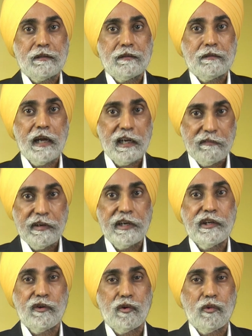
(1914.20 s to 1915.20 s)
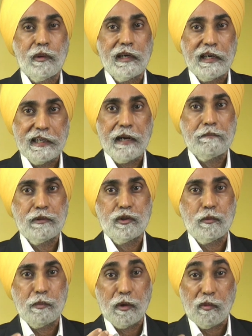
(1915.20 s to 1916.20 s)
That video will attempt
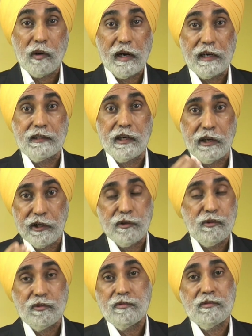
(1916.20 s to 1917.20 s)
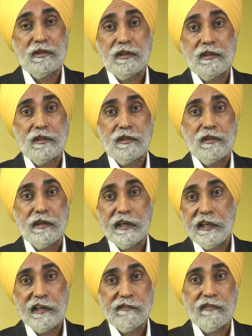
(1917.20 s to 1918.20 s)
to provide the new,
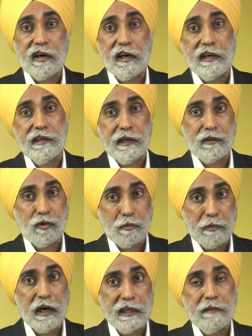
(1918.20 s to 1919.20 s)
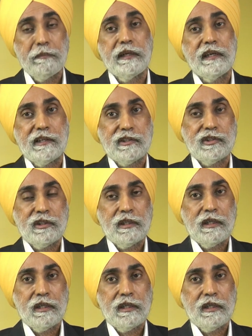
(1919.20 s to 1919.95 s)
redefined and Gurbani meanings